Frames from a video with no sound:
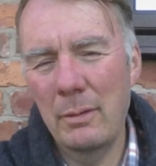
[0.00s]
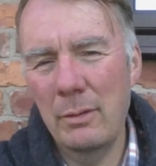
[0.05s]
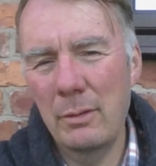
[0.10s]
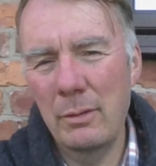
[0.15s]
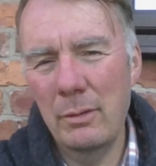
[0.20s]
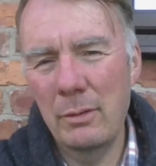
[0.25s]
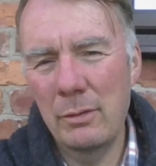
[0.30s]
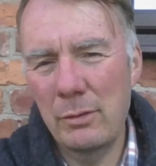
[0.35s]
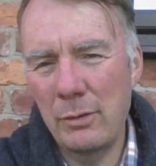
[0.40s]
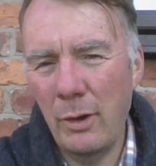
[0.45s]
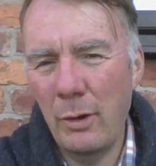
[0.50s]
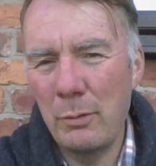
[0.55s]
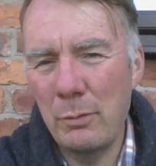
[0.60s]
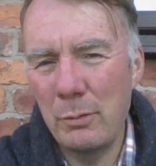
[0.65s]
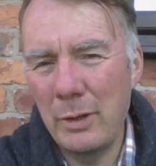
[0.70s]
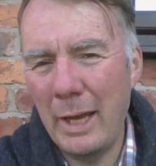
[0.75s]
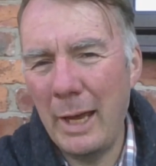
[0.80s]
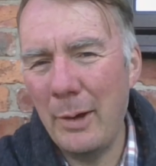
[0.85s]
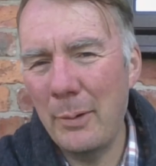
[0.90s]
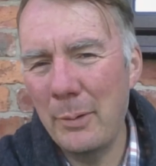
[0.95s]
stone
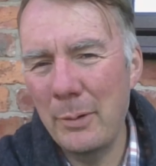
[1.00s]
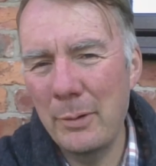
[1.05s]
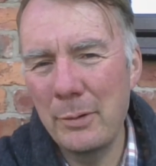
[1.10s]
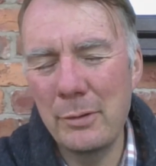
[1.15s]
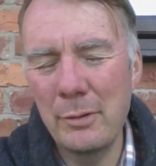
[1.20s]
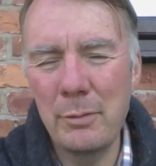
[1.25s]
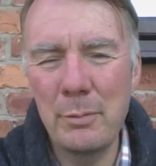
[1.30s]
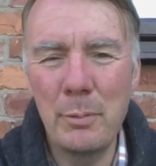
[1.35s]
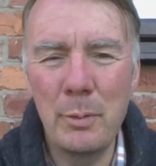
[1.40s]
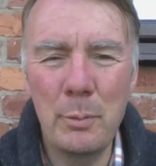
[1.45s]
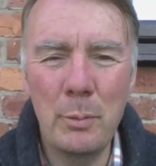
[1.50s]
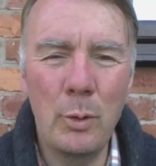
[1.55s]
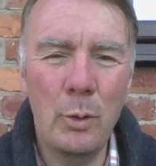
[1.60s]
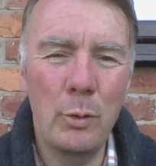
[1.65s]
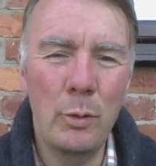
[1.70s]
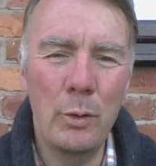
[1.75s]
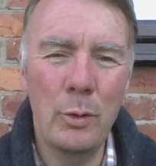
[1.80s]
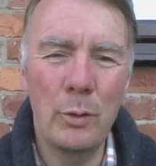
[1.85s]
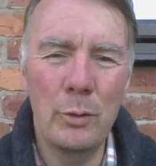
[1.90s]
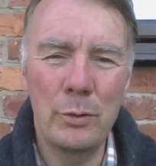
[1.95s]
towers of
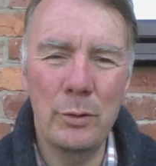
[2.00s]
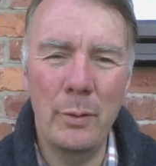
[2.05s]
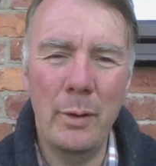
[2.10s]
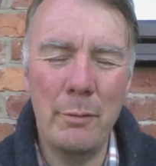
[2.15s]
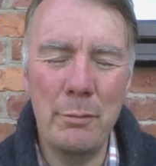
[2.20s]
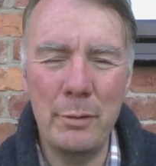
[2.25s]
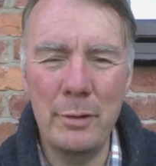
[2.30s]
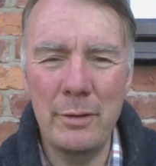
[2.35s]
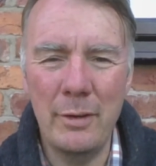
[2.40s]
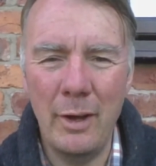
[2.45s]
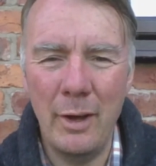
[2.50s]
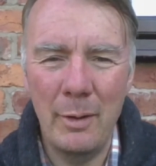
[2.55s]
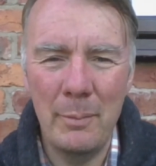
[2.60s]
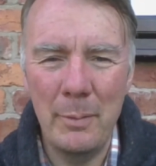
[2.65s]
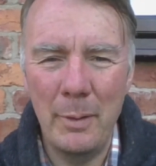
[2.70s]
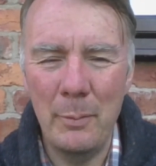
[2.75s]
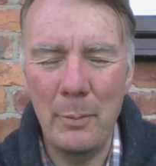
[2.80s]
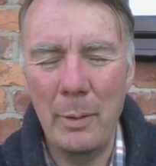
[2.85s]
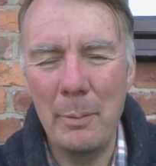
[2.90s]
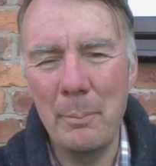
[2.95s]
memorial. So every time
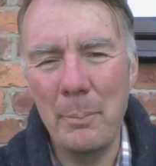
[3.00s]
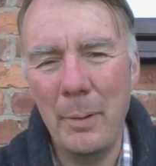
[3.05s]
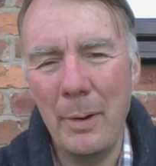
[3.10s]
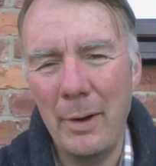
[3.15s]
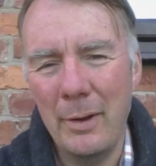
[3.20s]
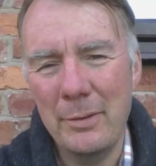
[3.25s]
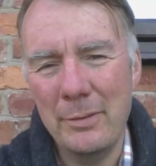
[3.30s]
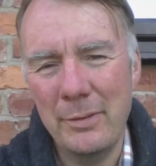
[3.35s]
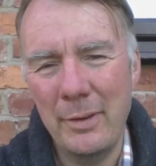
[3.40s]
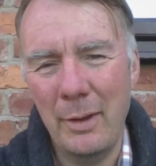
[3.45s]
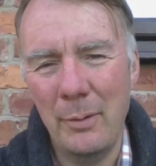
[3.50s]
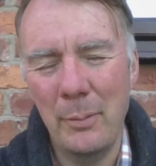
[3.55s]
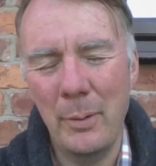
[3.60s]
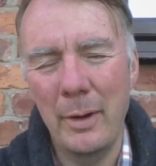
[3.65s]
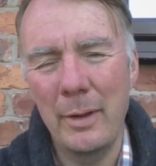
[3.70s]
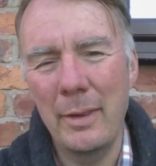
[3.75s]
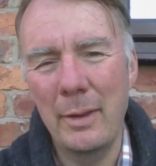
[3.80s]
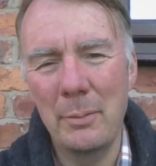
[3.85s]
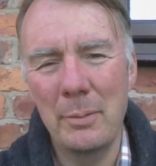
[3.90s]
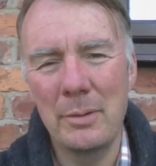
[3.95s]
they went past that way,
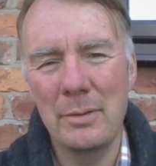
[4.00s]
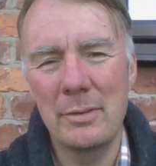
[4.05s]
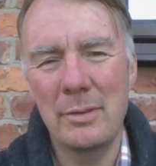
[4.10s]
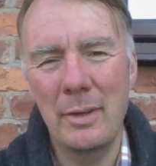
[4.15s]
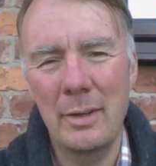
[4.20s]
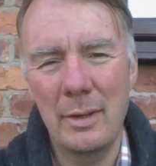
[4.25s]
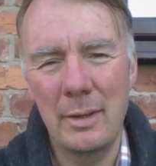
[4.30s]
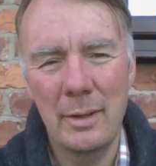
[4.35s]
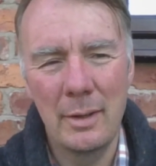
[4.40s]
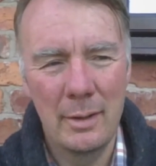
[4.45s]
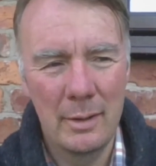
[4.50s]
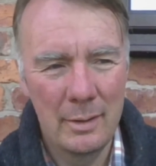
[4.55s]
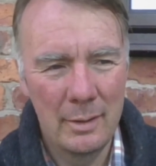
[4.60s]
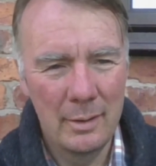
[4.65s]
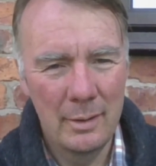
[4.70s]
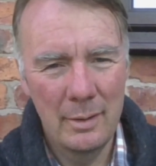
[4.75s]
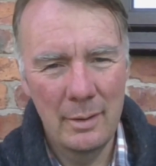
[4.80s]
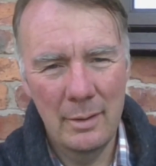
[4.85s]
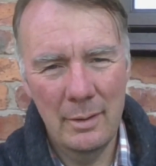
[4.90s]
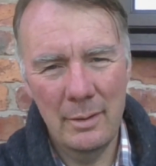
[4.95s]
they would see
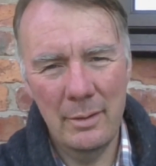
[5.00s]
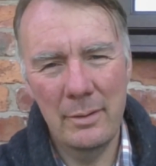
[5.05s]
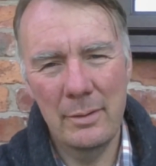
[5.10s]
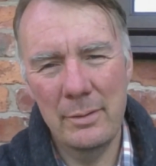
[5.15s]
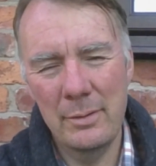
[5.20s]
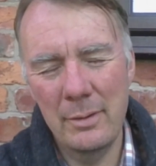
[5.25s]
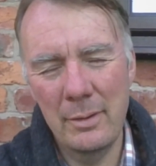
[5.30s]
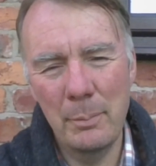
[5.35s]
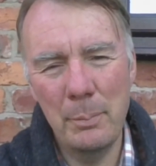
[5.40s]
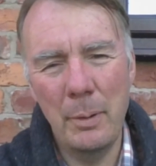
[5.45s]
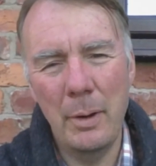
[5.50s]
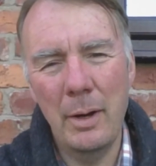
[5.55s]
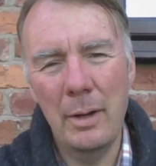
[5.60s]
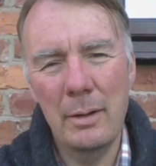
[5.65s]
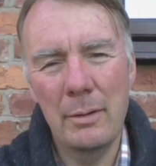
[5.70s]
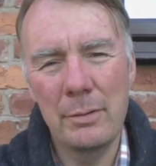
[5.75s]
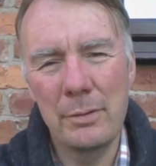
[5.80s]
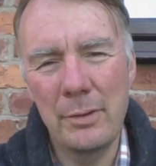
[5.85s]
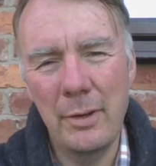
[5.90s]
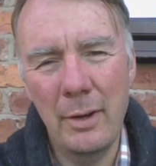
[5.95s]
the pile
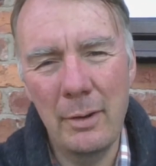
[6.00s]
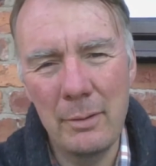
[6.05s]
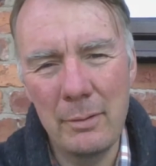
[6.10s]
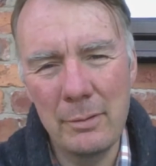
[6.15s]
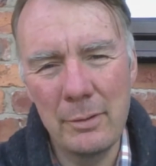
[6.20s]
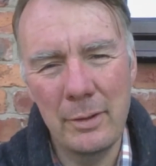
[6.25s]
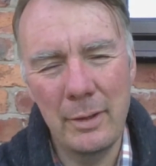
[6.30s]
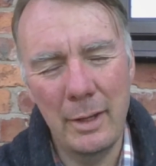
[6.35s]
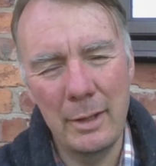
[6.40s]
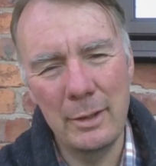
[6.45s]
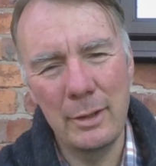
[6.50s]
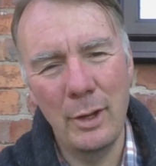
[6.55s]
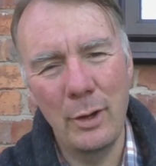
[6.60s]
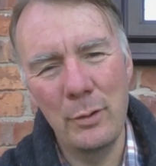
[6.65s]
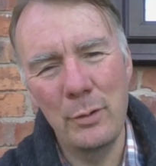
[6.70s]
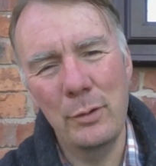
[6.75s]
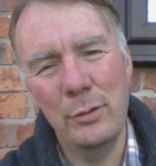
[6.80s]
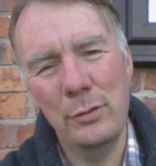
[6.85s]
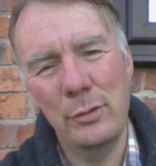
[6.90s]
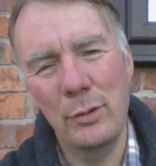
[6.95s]
of stones and they'd know
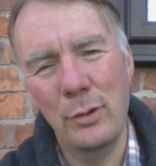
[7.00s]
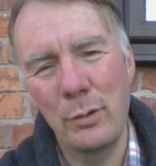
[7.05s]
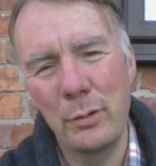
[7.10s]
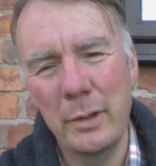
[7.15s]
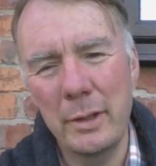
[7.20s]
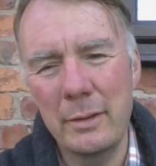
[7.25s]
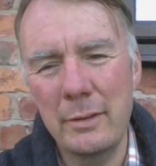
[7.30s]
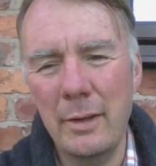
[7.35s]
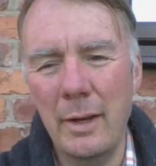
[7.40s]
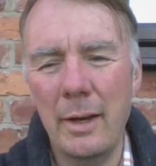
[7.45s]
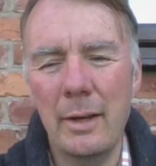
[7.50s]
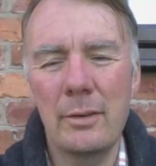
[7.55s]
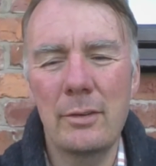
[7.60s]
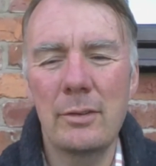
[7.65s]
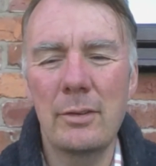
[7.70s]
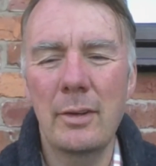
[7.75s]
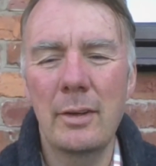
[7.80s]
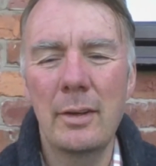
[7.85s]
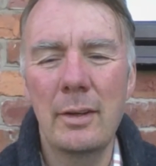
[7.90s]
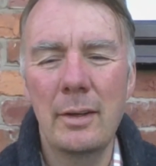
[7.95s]
the story attached.
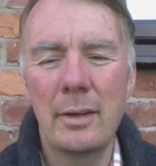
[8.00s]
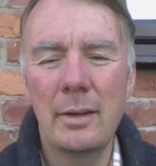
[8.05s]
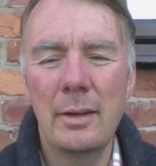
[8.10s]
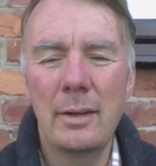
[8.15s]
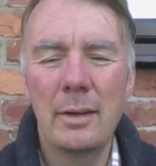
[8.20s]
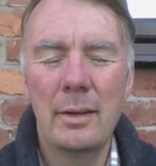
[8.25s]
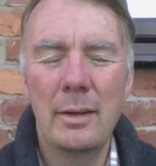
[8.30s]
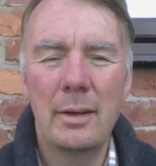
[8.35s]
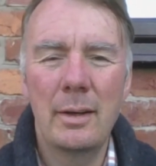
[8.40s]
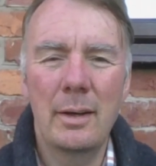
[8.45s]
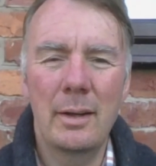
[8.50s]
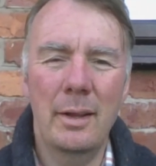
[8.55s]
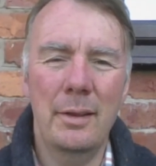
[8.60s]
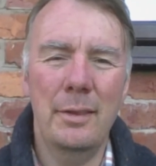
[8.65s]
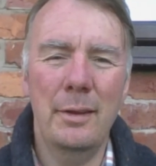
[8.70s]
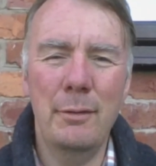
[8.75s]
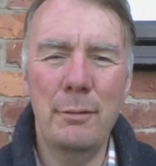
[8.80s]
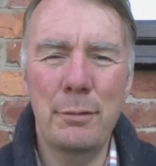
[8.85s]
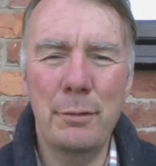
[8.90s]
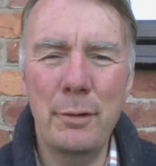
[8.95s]
And I
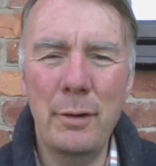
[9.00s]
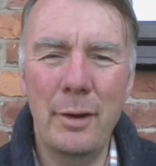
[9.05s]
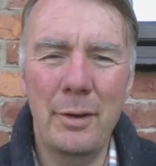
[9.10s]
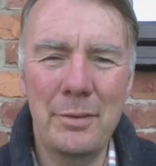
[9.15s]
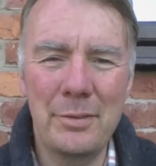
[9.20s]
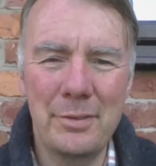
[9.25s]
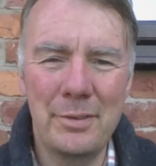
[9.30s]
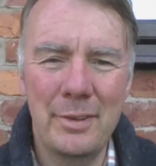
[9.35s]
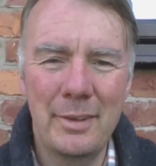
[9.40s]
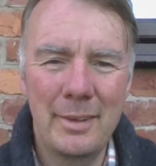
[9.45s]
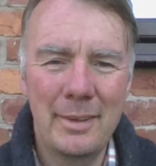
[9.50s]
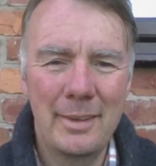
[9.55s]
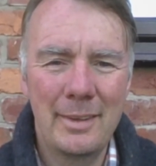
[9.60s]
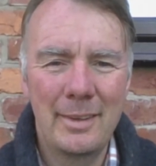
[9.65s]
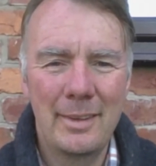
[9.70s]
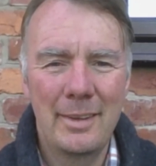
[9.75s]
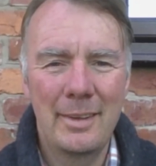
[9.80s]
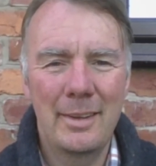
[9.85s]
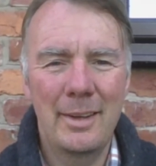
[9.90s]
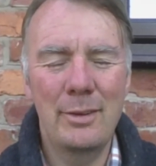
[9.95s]
think for us,
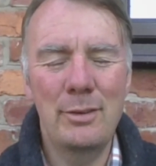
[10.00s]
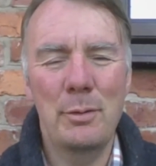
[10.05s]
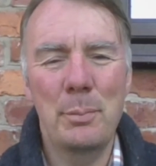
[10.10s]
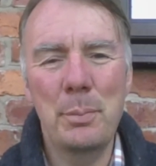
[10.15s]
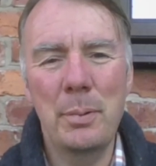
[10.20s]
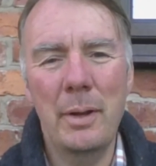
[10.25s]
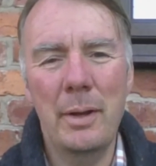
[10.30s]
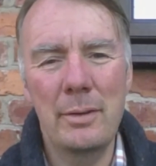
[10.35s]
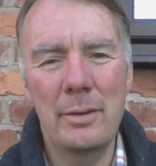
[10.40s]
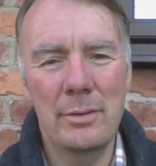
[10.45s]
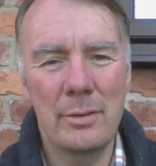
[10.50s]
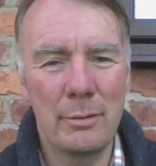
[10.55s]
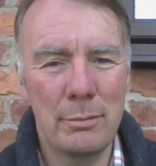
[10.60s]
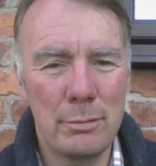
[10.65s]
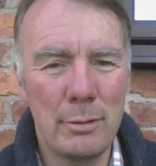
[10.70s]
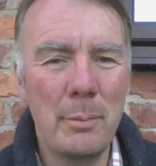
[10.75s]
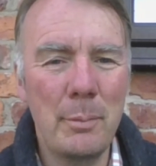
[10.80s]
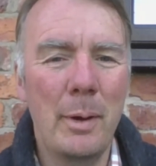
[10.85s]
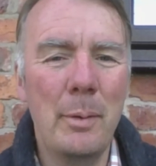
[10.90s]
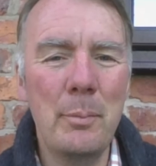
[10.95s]
there's a place of
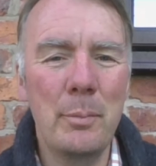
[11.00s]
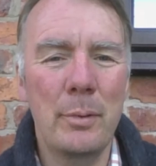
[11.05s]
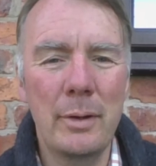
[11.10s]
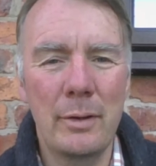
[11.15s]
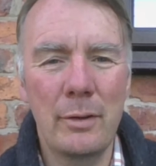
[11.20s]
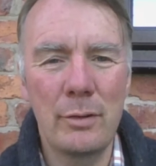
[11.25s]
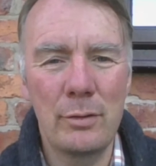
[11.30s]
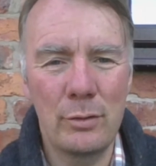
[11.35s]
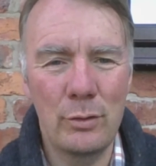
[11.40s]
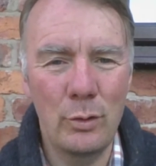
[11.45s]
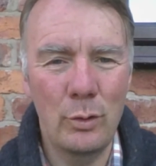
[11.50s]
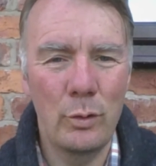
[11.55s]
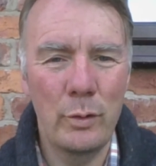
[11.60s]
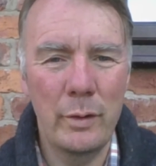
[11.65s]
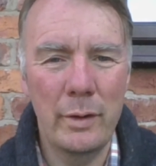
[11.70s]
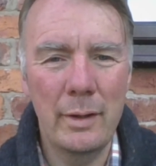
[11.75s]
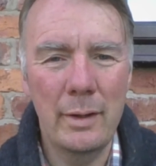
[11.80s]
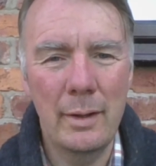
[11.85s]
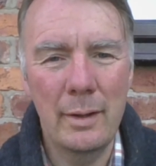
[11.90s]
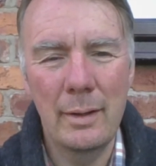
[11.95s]
remembering the
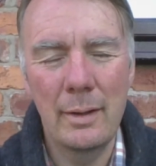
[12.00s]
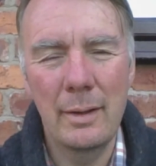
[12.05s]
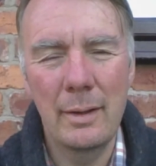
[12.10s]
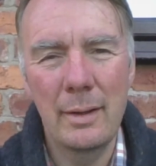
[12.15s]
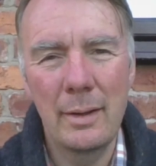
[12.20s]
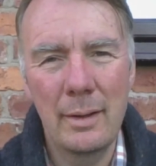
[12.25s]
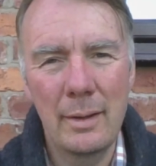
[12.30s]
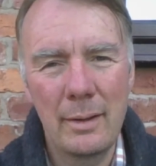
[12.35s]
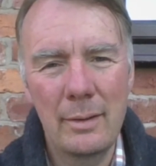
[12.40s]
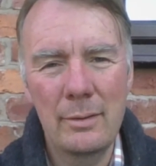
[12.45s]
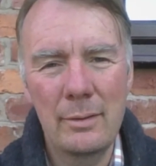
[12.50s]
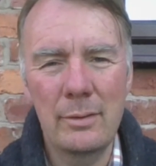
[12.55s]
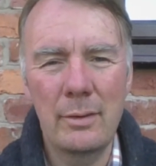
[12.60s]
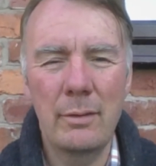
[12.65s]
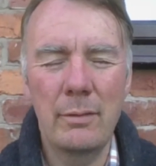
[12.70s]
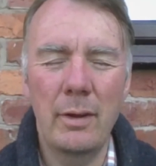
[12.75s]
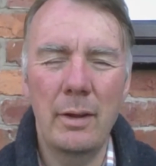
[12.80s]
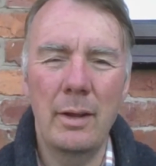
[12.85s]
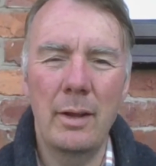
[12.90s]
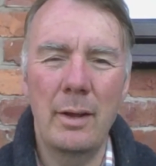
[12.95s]
story of
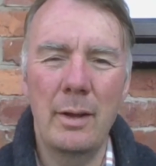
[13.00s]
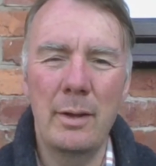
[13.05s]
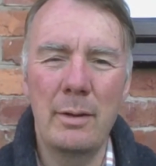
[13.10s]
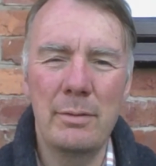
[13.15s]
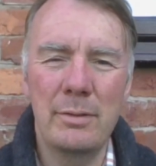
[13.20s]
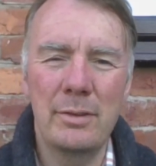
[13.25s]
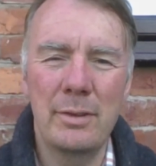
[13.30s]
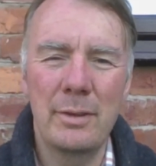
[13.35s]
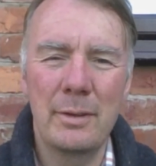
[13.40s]
our lives,